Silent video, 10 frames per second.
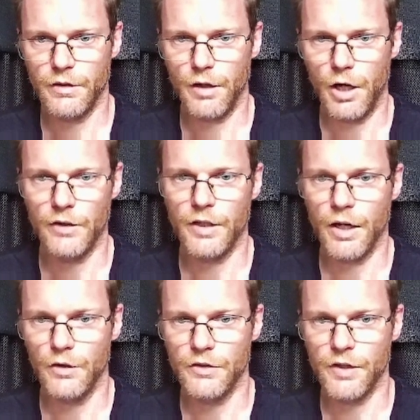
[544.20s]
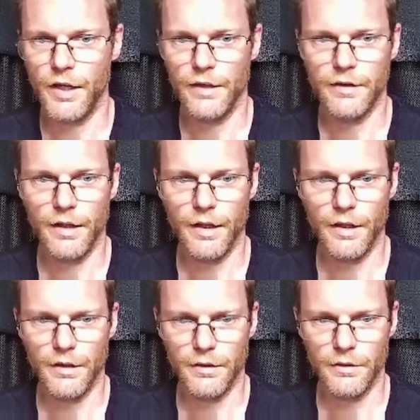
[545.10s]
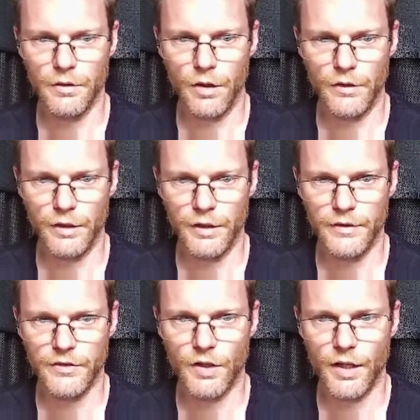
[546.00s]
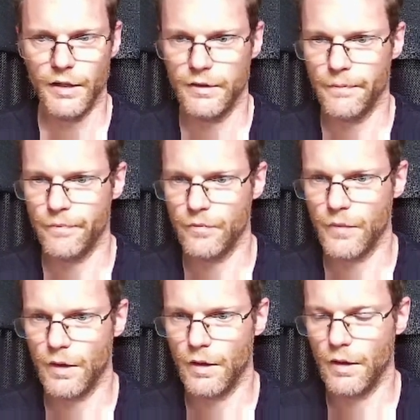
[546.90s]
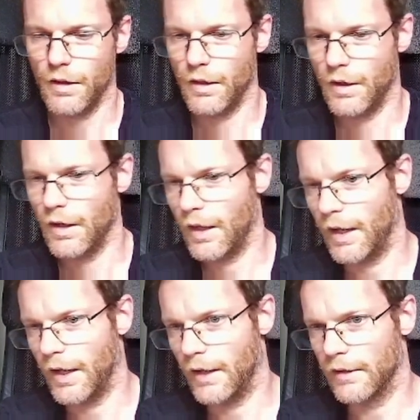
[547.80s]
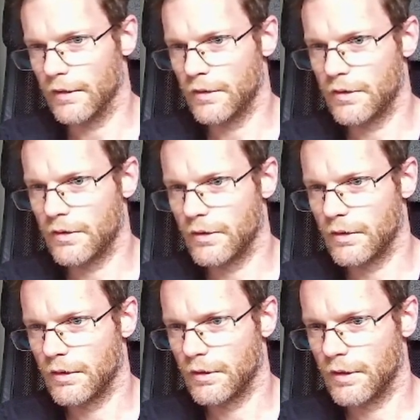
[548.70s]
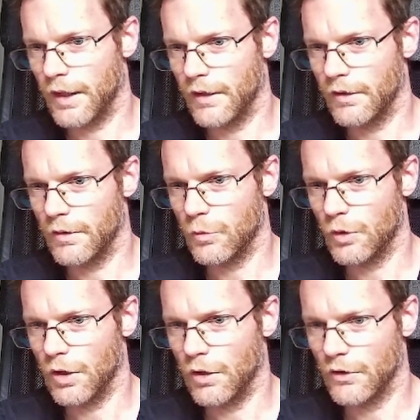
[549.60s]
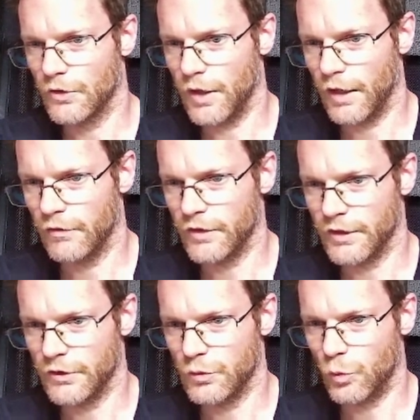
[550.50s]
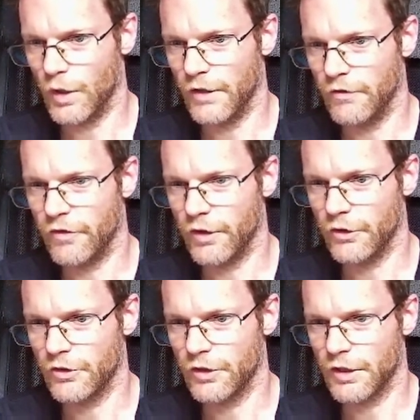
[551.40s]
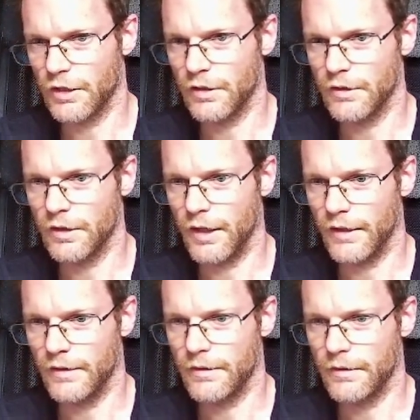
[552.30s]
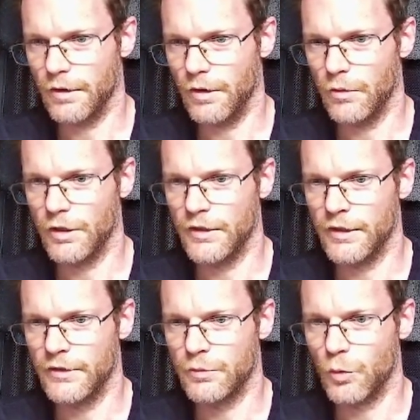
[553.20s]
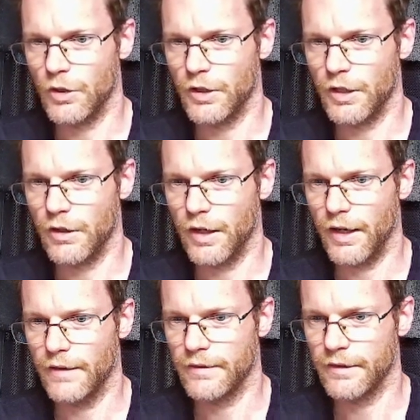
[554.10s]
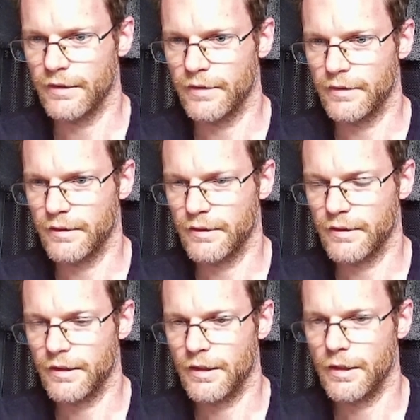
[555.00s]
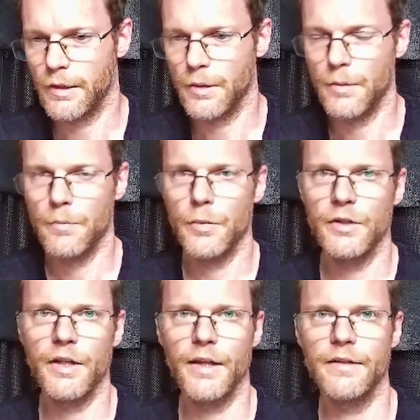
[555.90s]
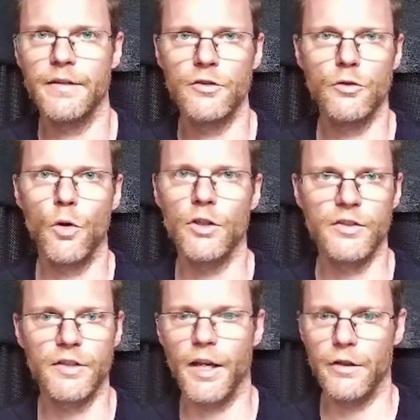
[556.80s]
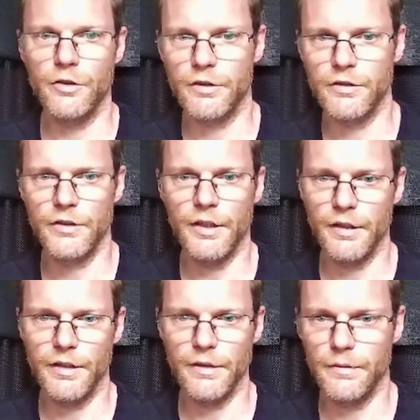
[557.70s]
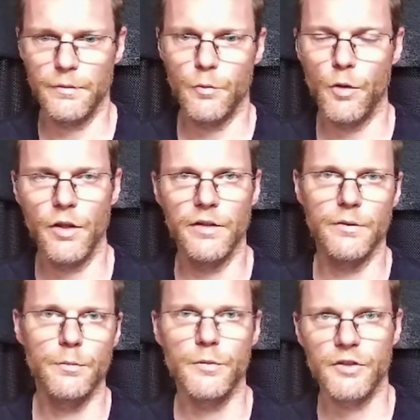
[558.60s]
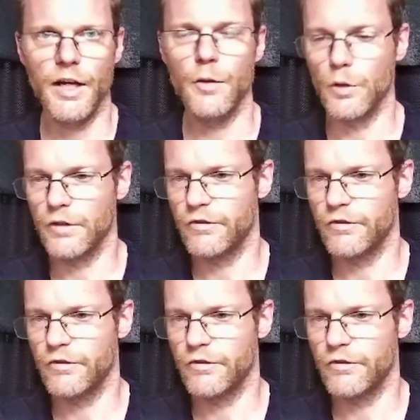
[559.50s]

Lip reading: on the outside and on the inside. And then we also have this wave function here that only this one here has it, but that distorts the edges with a sine wave.